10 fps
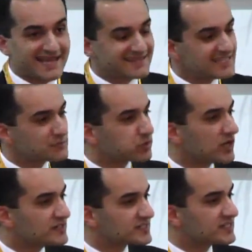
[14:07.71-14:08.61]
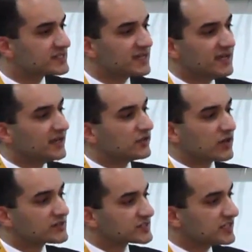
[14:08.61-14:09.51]
At these prices, you're
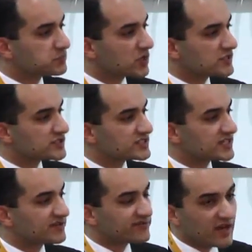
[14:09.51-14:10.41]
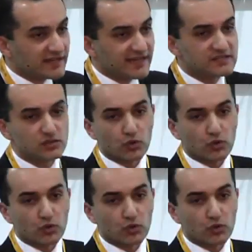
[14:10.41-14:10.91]
not seeing projects get financed